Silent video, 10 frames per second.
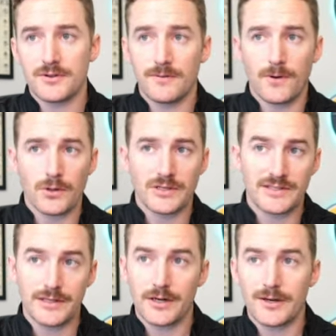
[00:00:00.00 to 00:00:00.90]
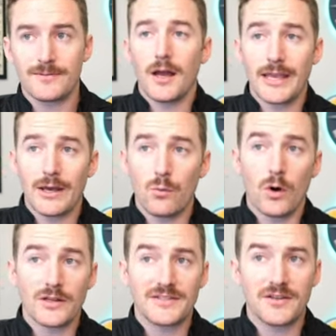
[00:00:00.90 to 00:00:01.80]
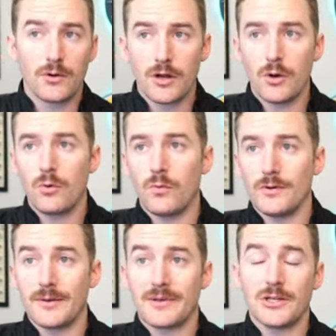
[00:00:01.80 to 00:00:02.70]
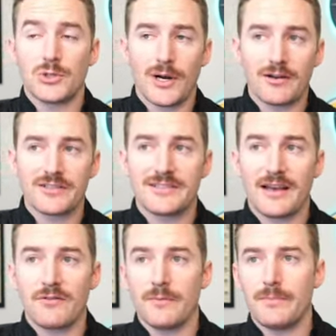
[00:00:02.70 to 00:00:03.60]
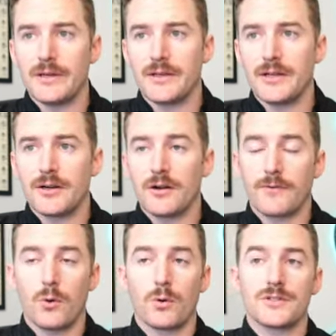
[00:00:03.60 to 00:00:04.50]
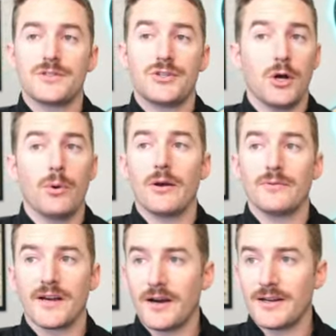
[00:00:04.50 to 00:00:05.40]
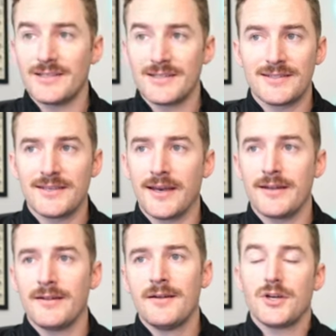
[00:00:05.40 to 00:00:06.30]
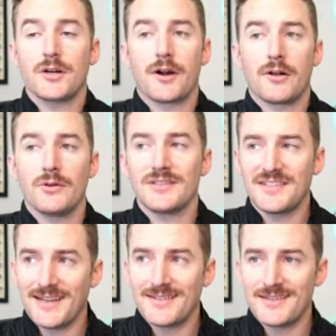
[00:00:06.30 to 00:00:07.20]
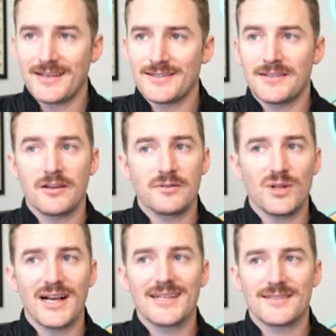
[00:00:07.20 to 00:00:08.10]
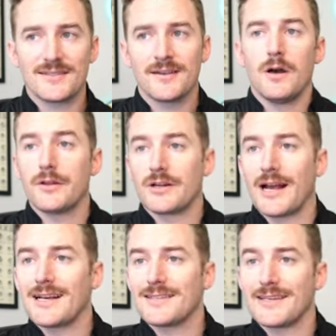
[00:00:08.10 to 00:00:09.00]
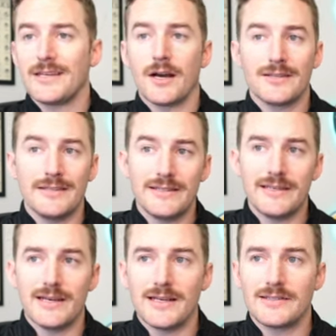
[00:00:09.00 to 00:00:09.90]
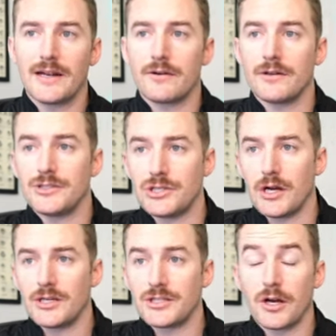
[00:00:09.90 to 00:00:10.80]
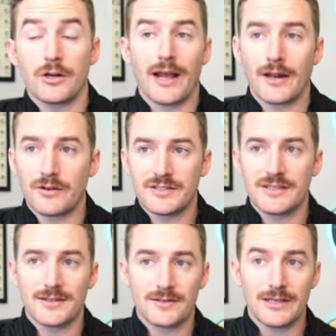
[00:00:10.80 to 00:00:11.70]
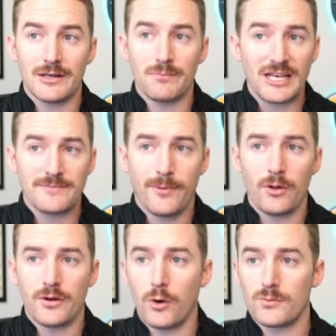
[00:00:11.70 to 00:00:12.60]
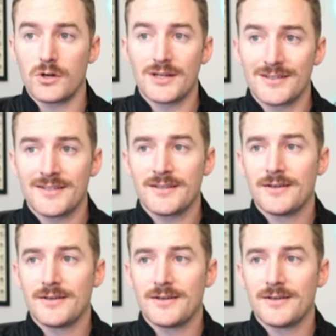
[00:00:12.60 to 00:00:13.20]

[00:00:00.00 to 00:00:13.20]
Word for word: so far this year. Again, Juan Soto, William Contreras is having a big year. Of course, Shohei is insane. Giancarlo Stanton has a ton of blasts. Other guys like Yandy Diaz, Aaron Judge, Gunnar Henderson is leading baseball in home runs.